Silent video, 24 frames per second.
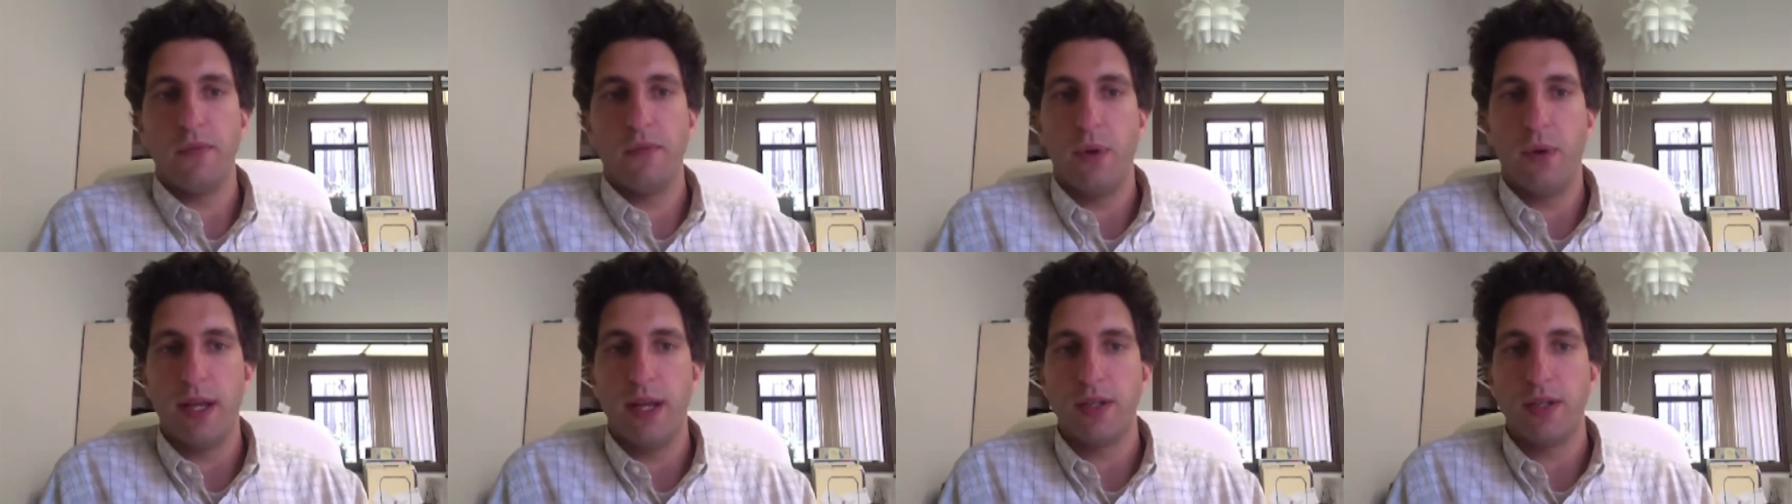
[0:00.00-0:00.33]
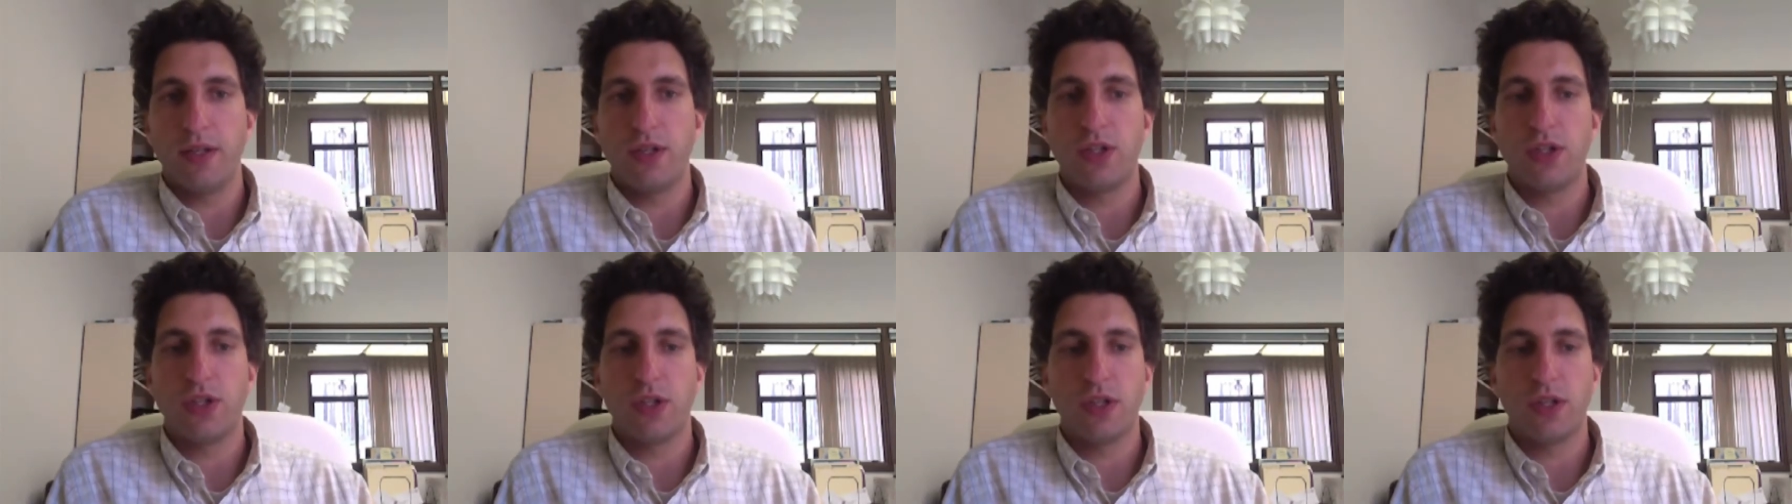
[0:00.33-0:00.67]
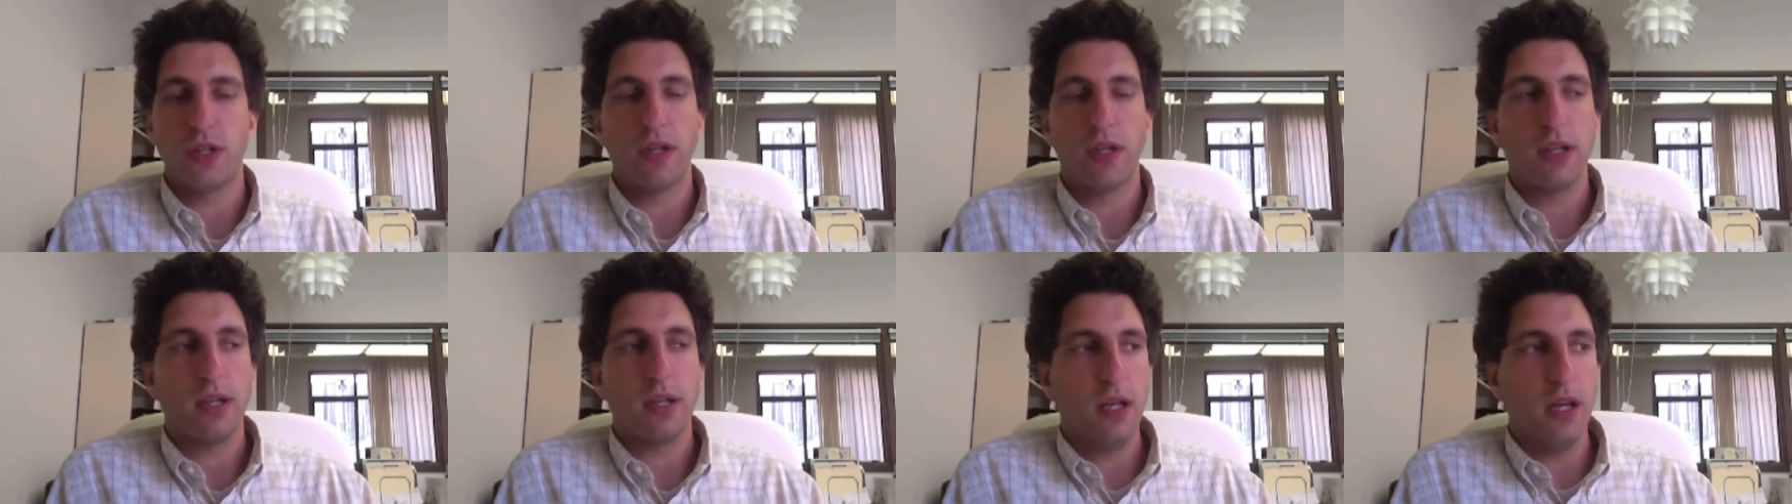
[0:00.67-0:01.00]

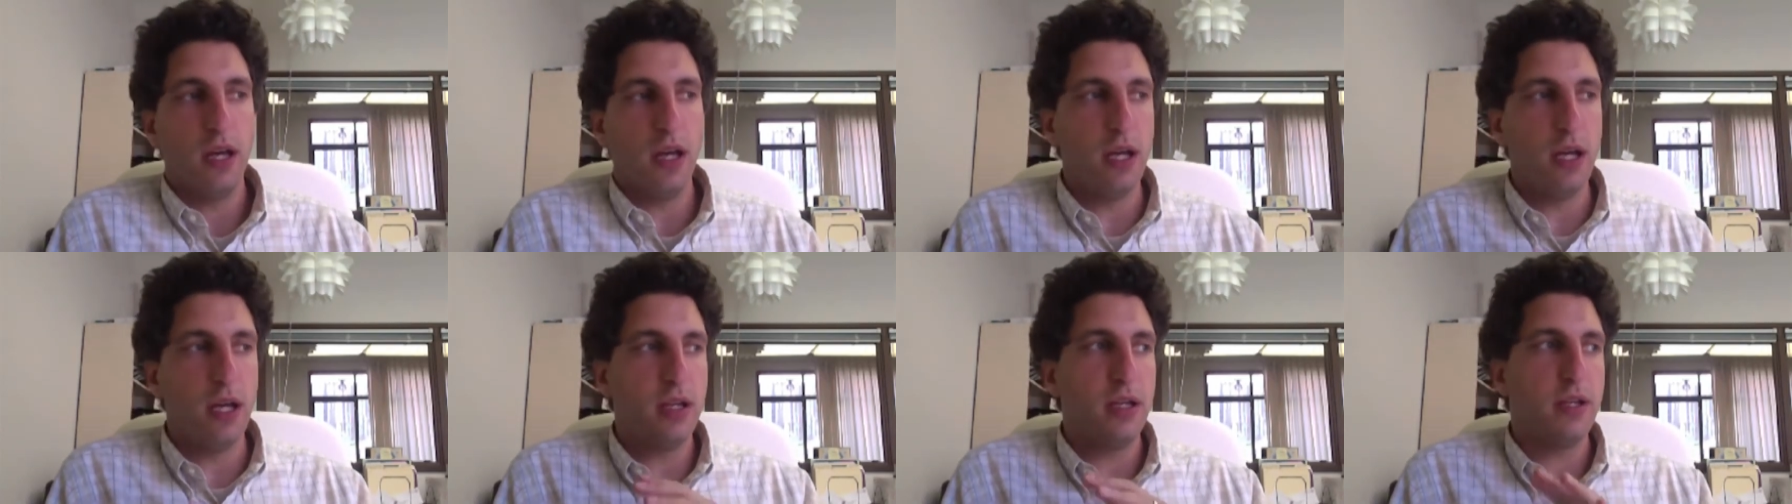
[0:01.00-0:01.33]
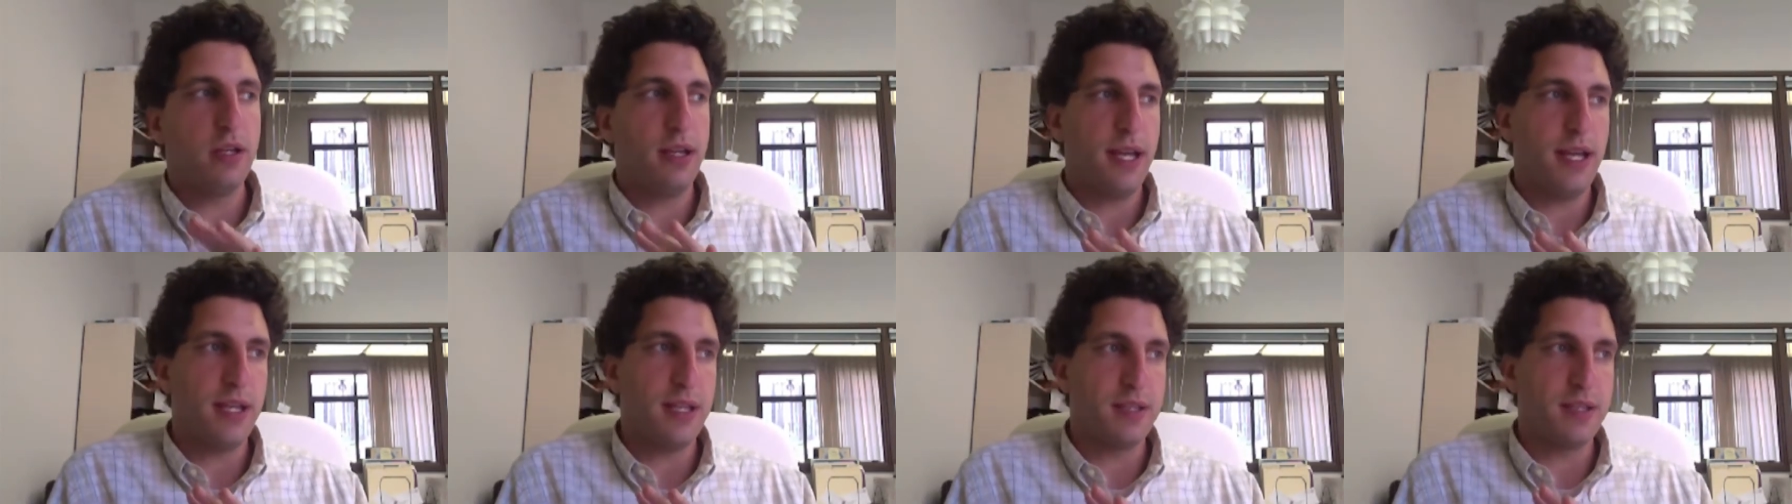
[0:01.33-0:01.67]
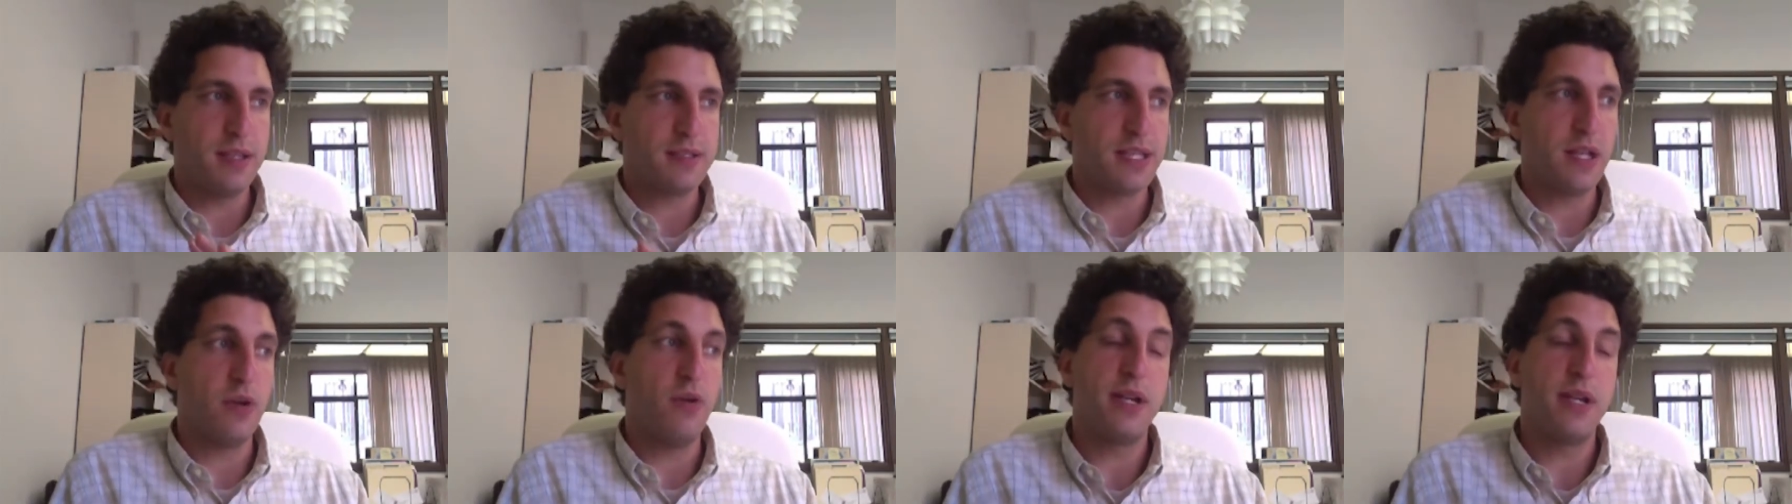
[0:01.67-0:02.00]
which
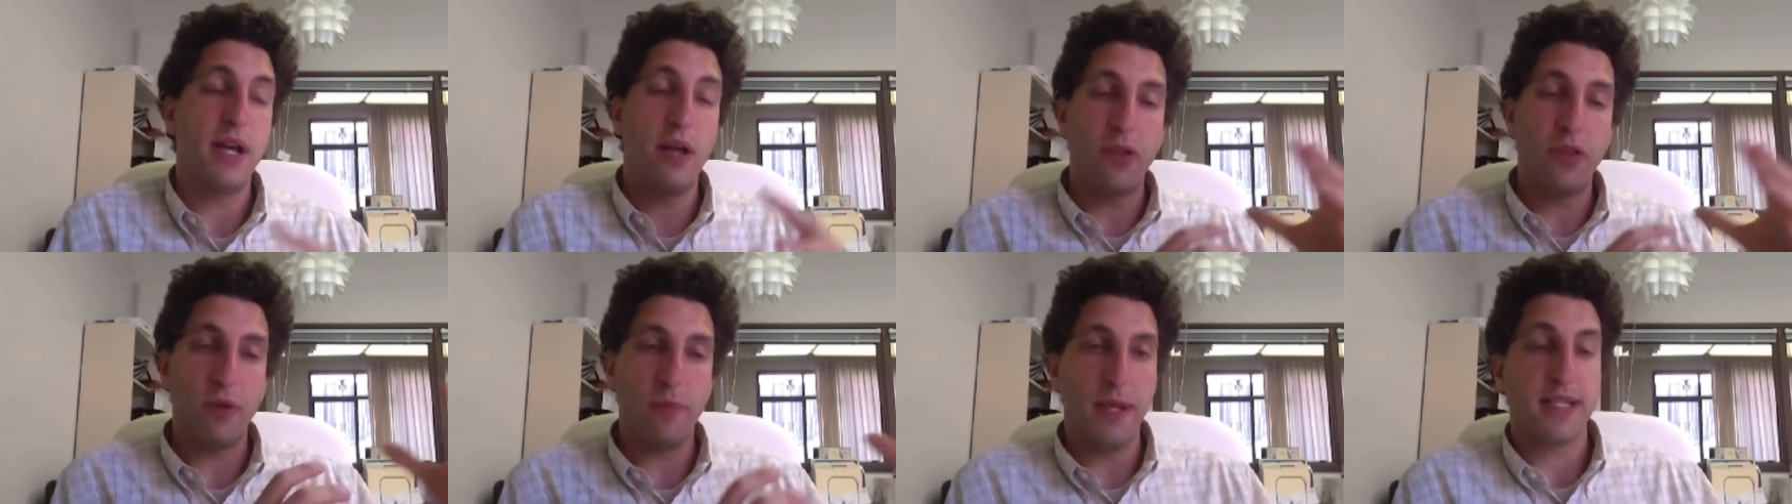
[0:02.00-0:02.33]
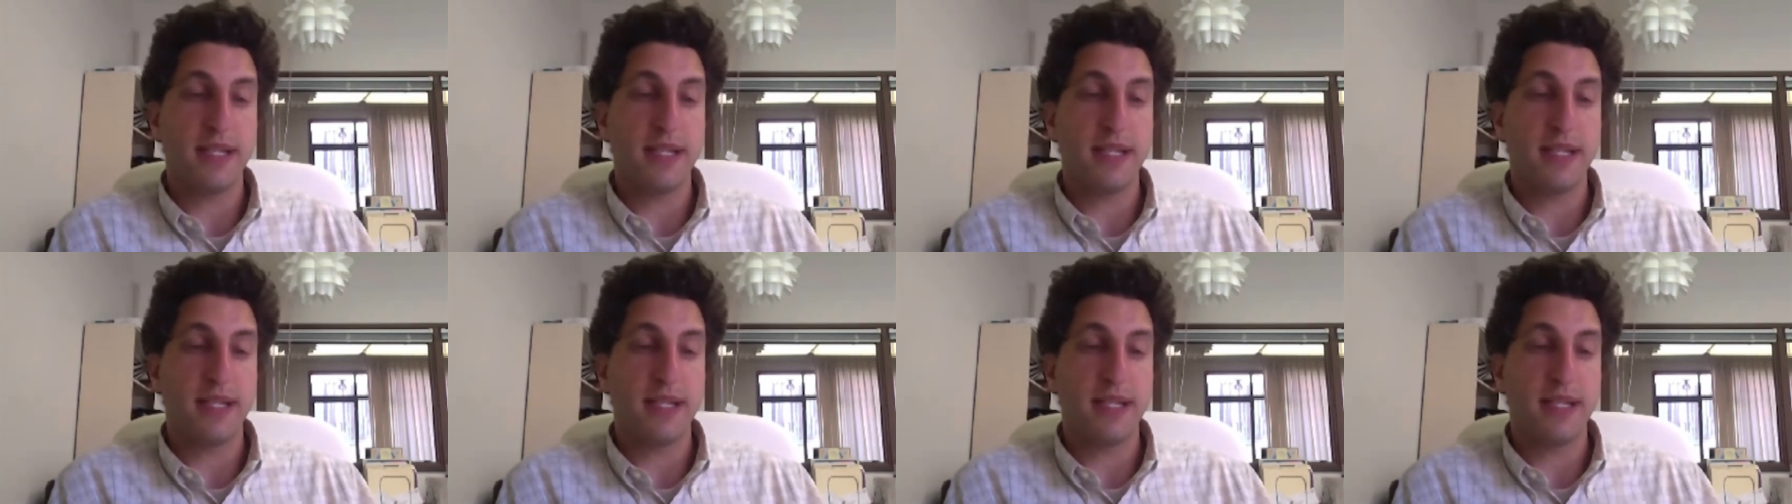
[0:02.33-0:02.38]
is another